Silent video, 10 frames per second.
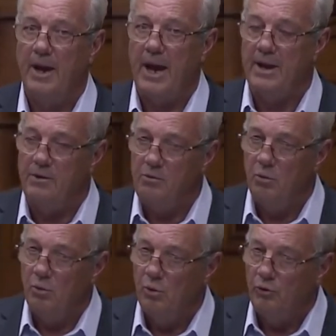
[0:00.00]

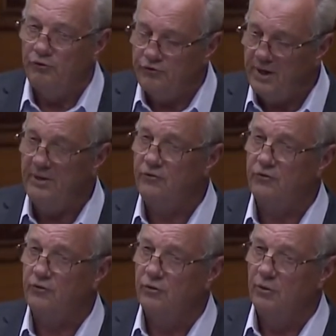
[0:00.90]
And
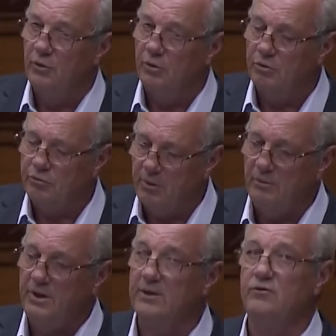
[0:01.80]
since
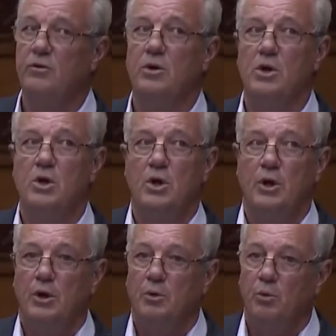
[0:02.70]
throughout this,
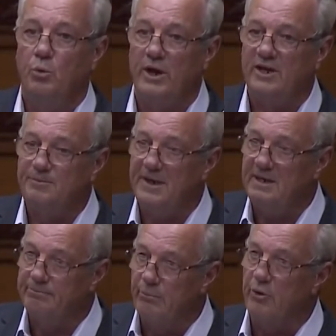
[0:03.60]
what has been
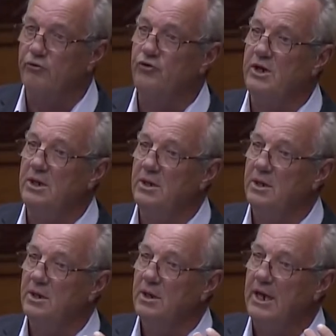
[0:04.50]
emerging
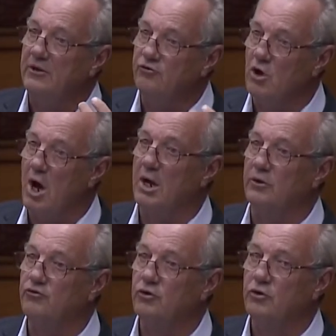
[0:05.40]
is
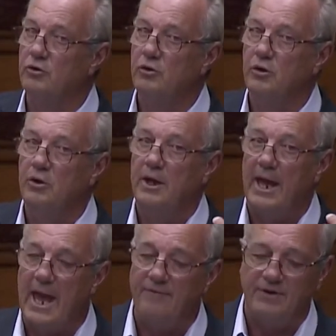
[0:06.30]
knowledge,
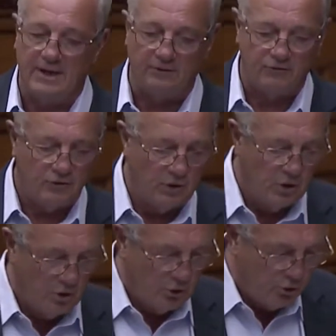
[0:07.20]
evidence.
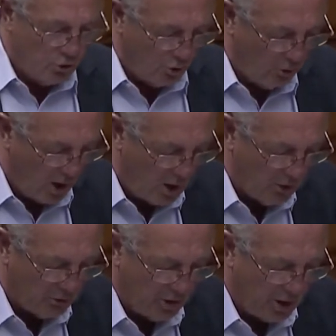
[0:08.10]
No
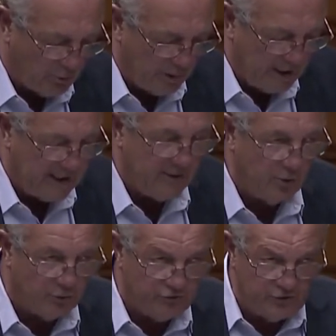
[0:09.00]
longer are we in
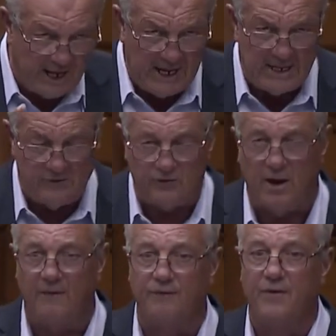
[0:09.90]
those days
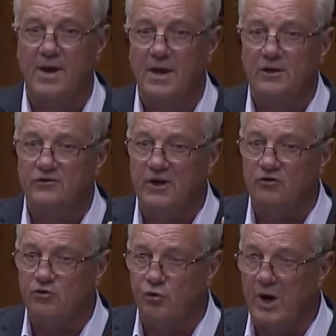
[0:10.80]
of
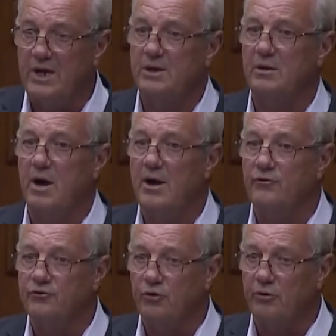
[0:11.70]
such great
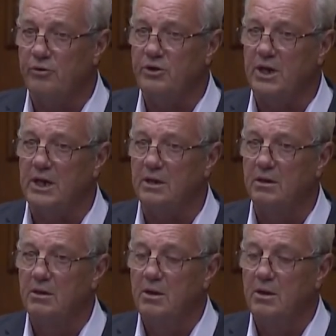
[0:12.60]
uncertainty